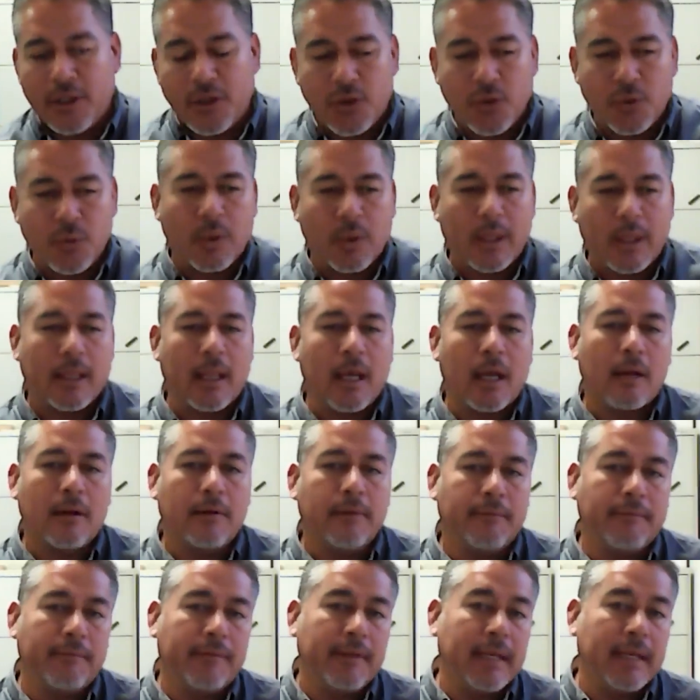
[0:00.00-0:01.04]
do a lot
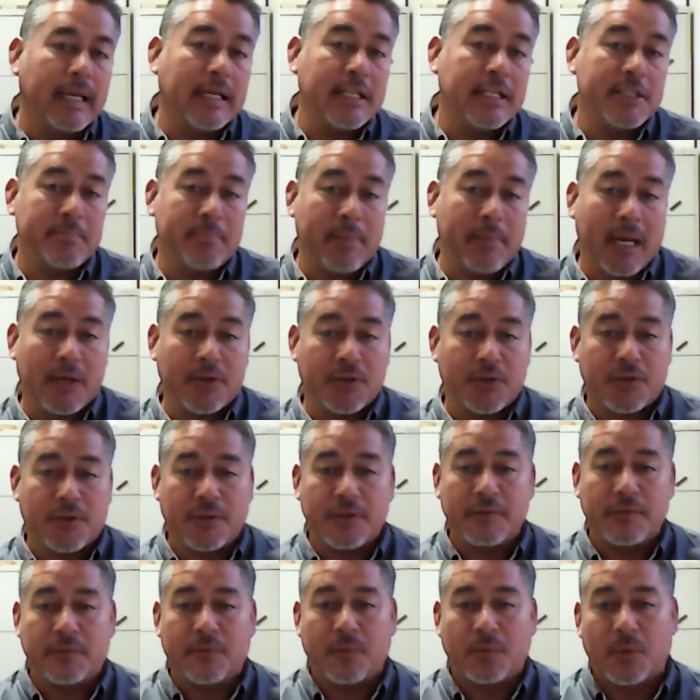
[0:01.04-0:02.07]
of the inspections